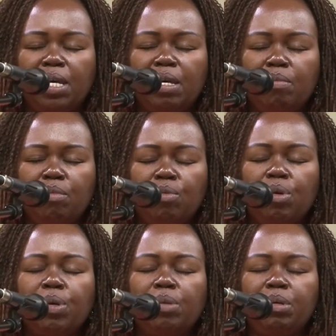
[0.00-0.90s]
him, we
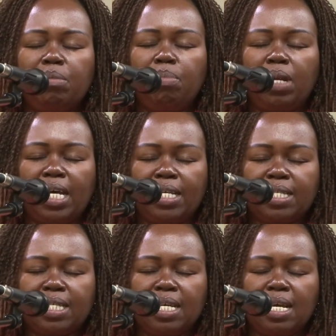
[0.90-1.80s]
will be
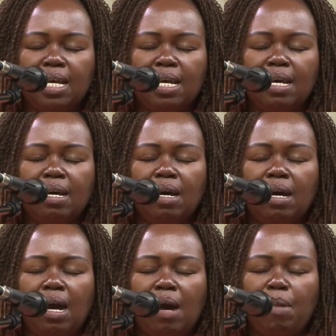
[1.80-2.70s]
blessed.
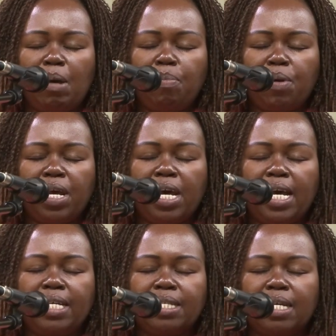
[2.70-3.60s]
My prayer
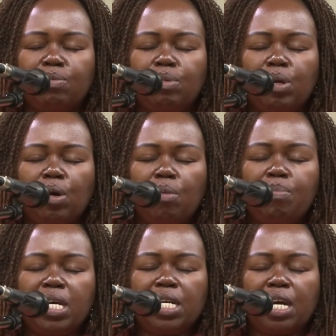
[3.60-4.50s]
is that we will all
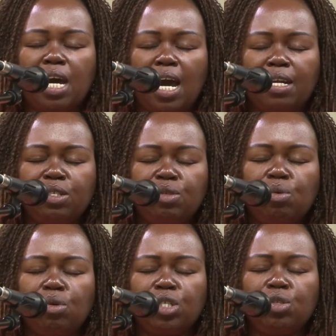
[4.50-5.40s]
be encouraged to
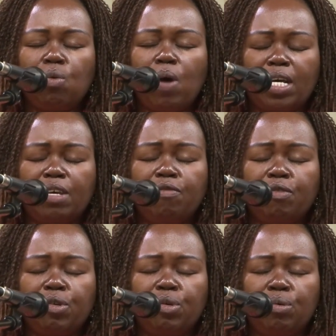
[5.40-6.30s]
continue working
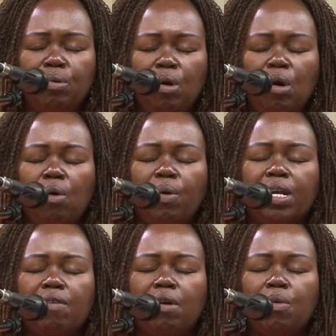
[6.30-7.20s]
for you
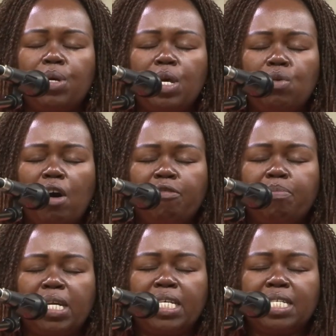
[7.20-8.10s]
wherever you have
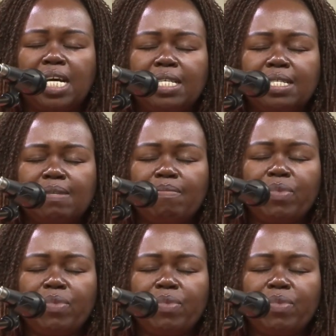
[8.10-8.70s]
placed us